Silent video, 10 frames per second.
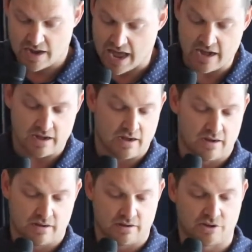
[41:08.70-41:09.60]
And
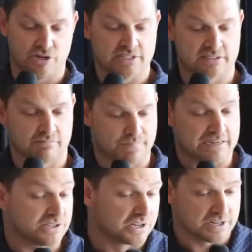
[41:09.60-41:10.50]
Chris,
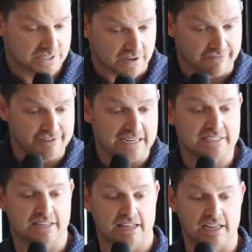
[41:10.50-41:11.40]
Pastor Chris
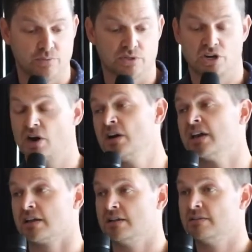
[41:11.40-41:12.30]
confessed that he was hurting,